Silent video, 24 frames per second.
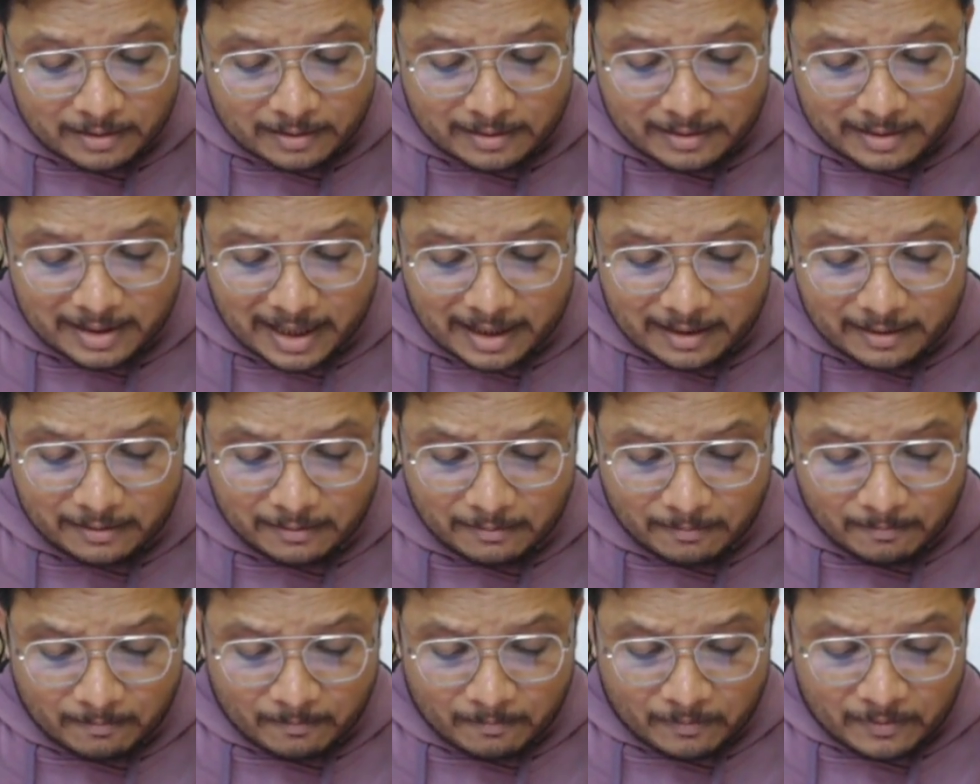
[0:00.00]

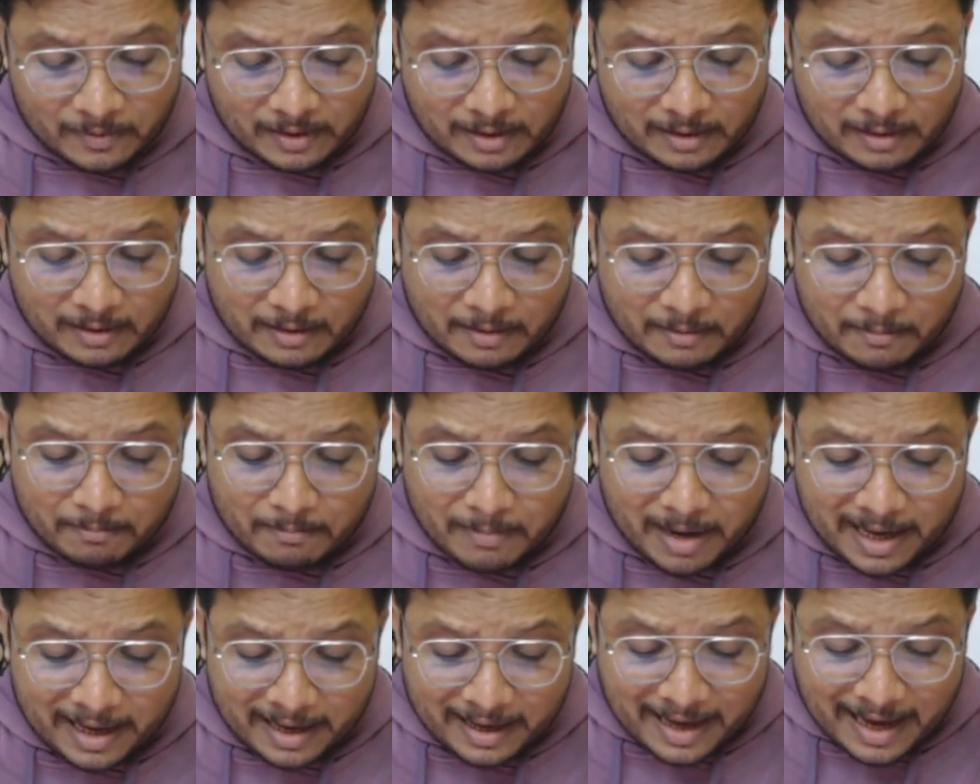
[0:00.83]
Then
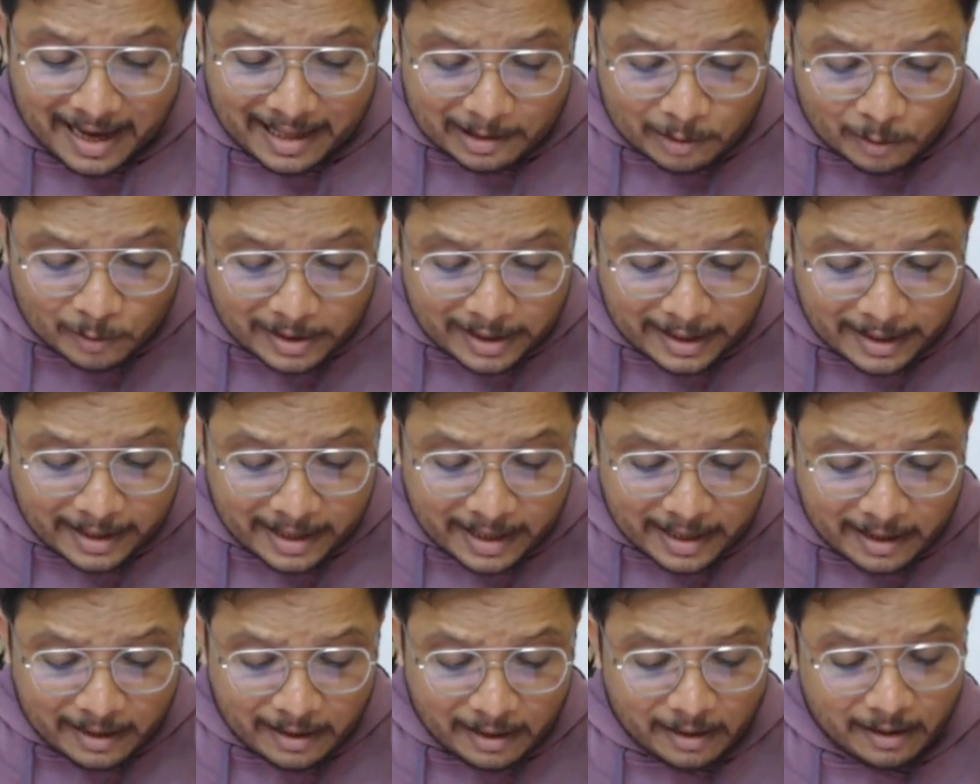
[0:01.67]
by
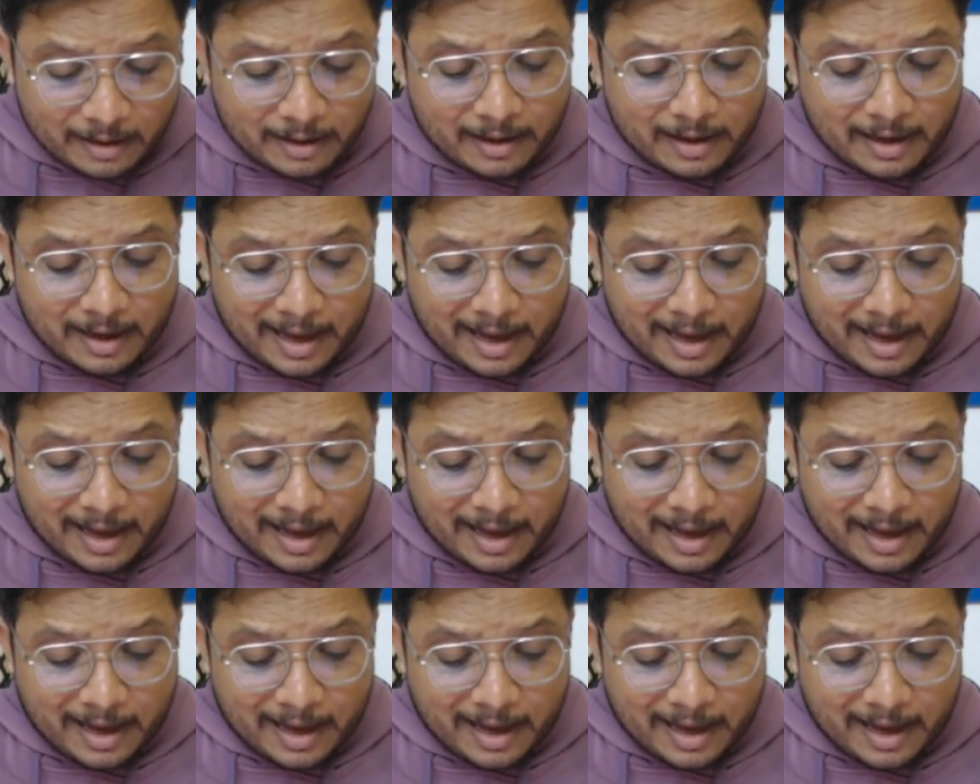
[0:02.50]
calculating